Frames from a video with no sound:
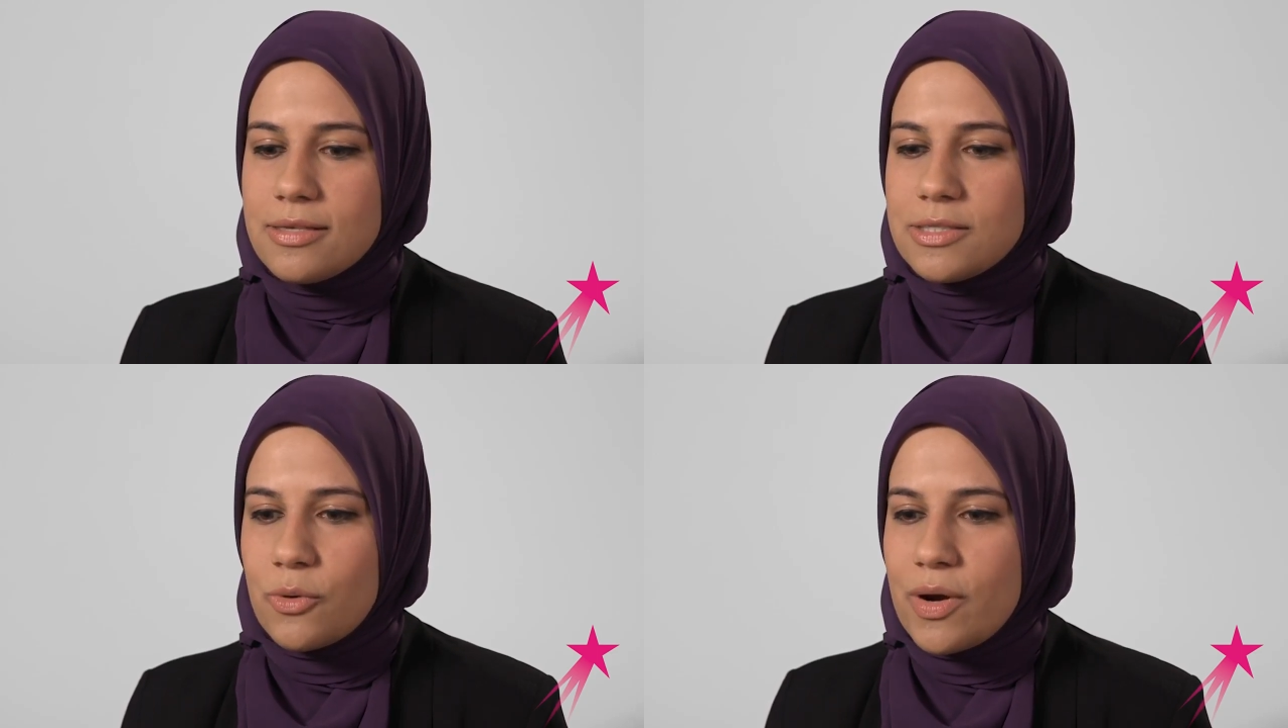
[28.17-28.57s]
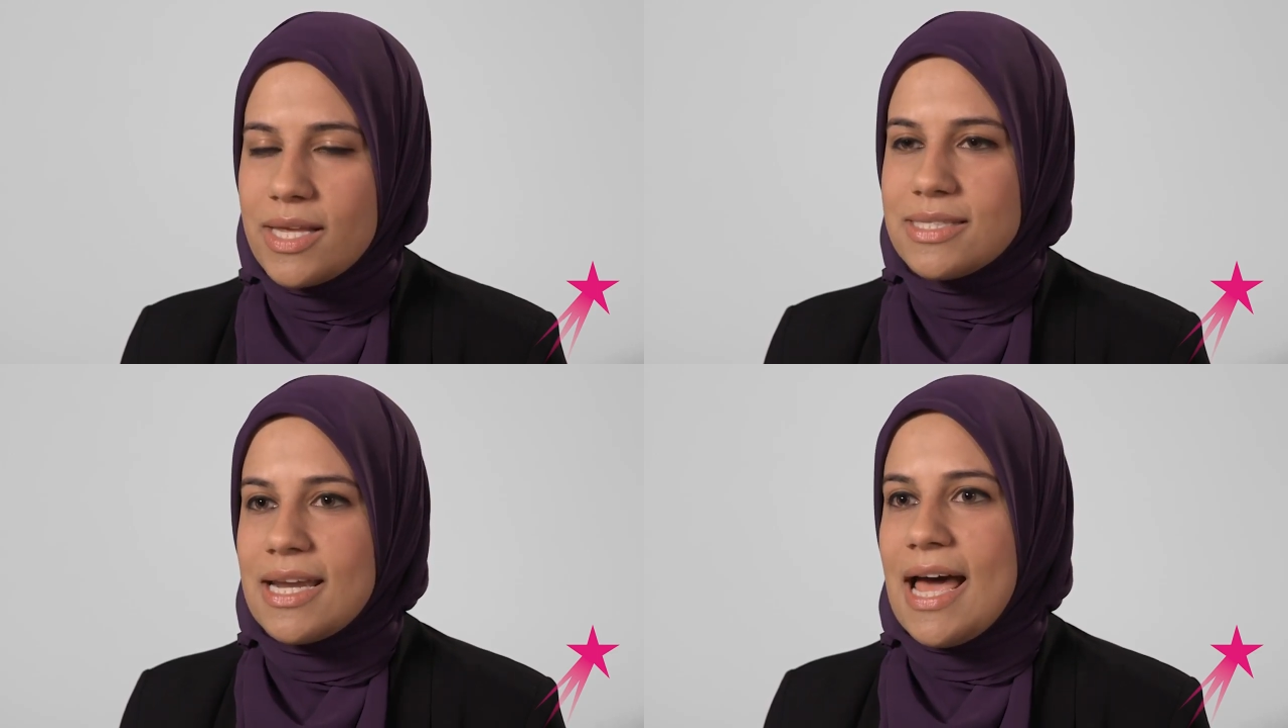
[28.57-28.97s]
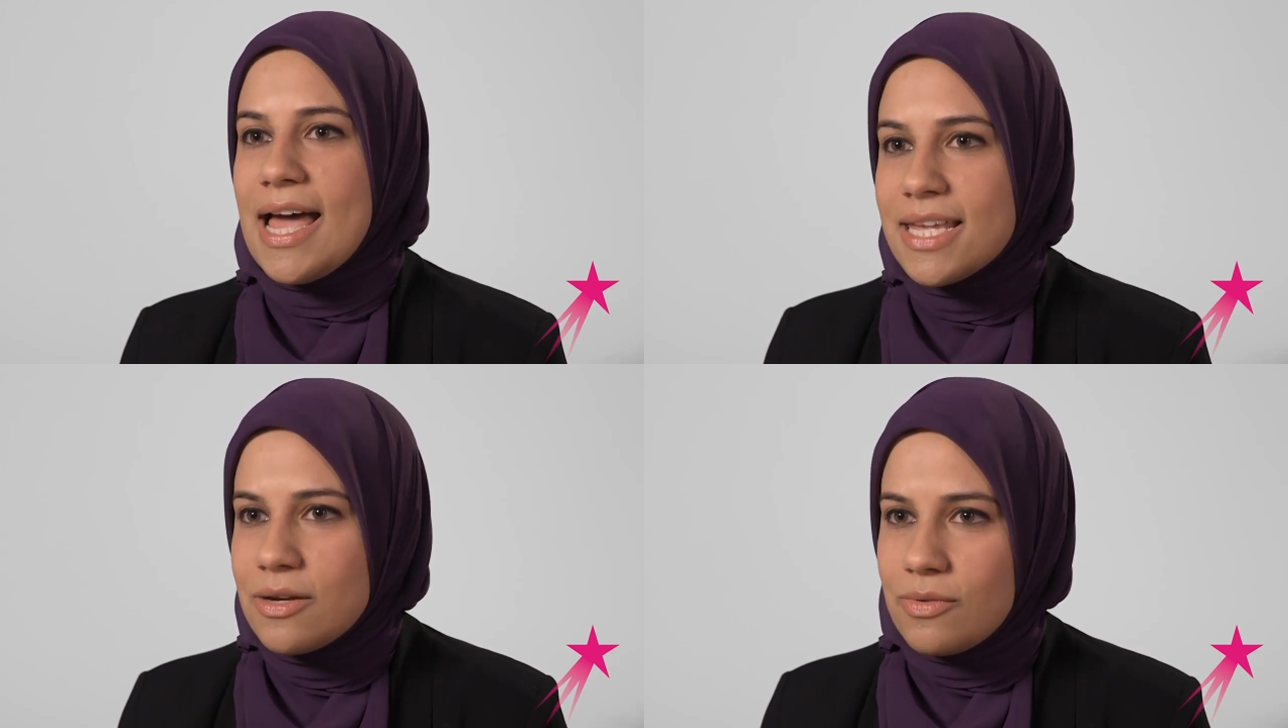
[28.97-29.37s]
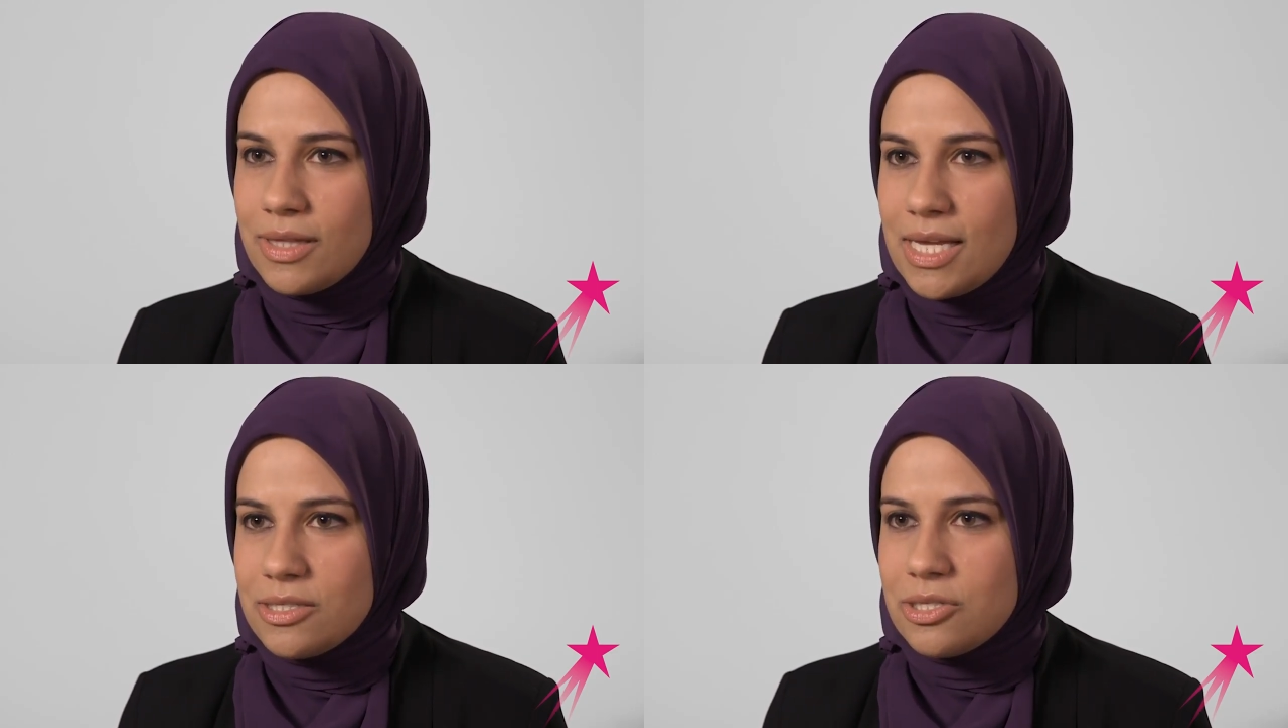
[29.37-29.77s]
stories that I can
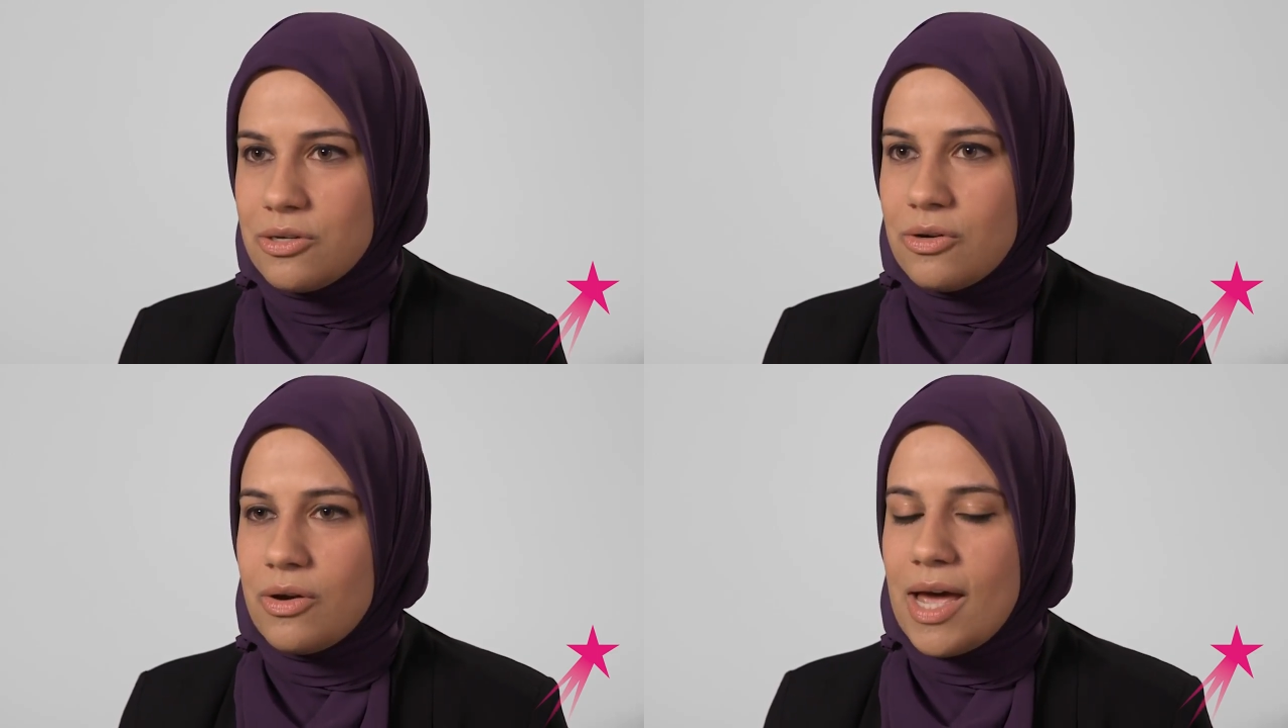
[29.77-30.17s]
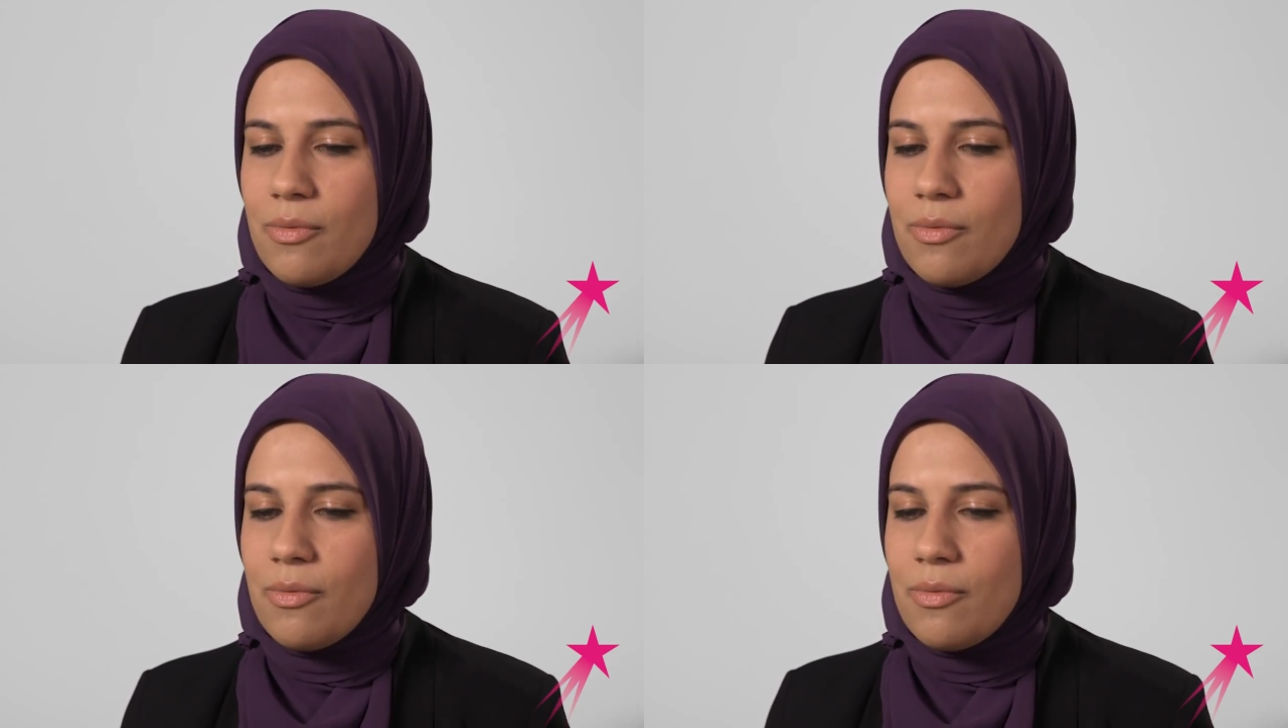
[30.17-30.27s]
relate to.